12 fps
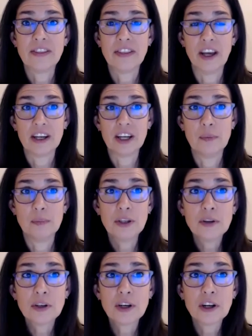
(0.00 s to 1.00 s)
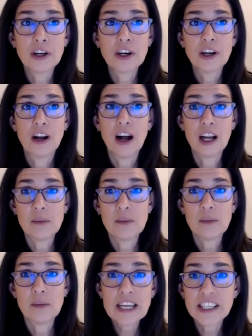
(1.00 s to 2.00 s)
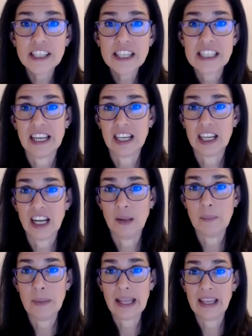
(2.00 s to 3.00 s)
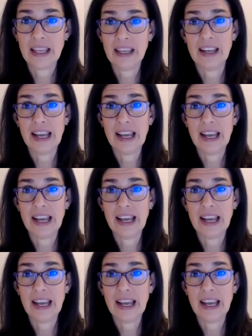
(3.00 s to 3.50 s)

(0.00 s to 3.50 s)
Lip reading: the computer automation is going to come in